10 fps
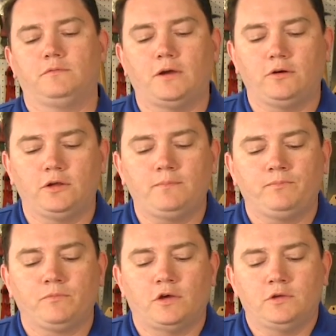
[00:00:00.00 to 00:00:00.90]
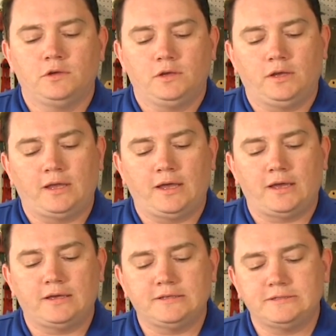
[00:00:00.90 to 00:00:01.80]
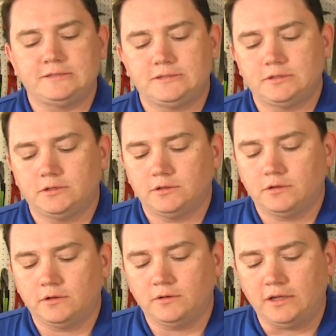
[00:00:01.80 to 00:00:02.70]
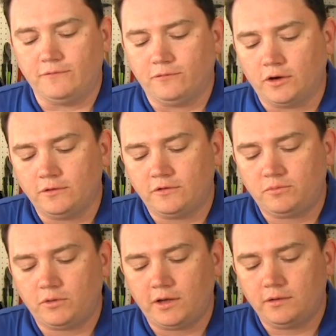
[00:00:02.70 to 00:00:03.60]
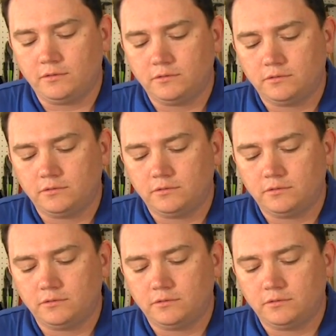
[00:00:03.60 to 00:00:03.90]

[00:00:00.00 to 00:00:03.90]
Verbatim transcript: Fire it up. It has the front display